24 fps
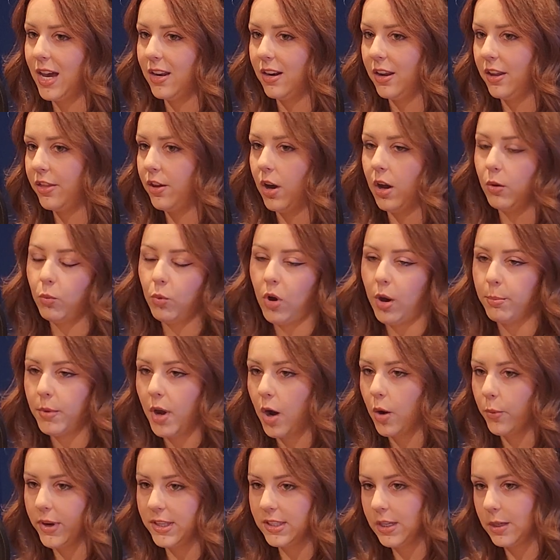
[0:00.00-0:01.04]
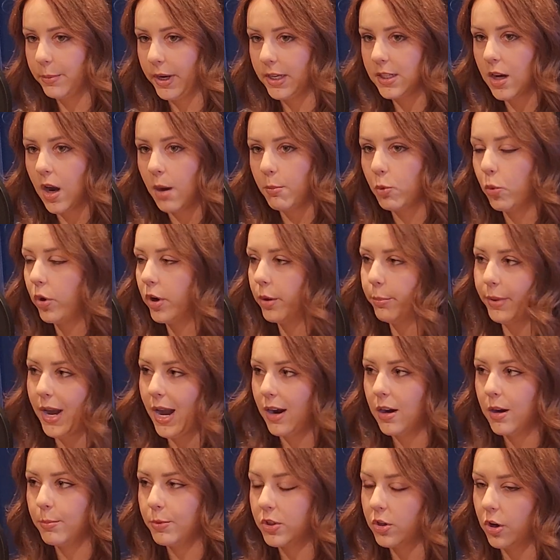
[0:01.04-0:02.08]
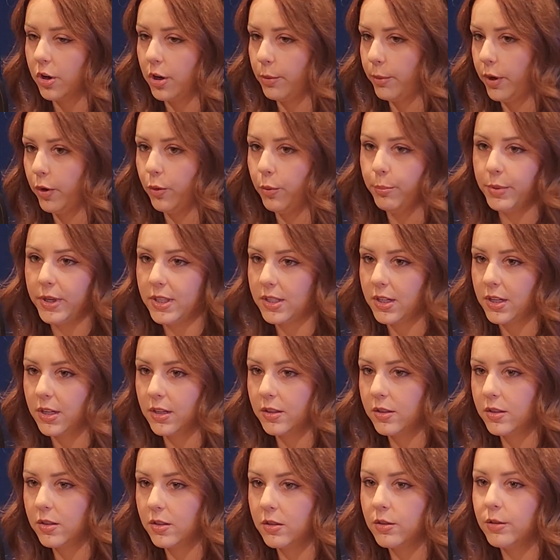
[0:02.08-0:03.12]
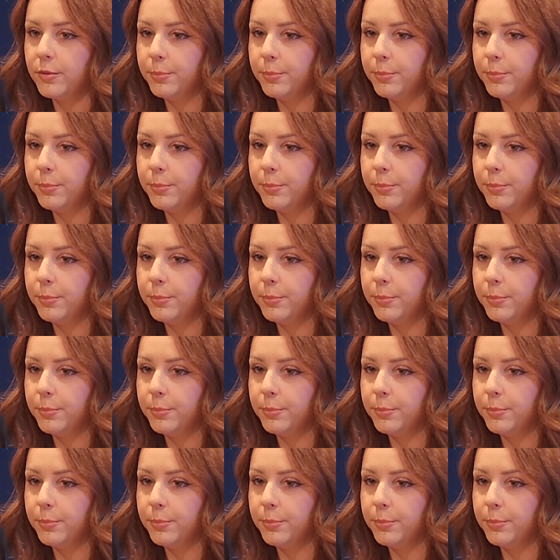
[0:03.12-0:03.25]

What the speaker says: that, I thought, well, I'm not wasting my time going back. I'm starting my own business.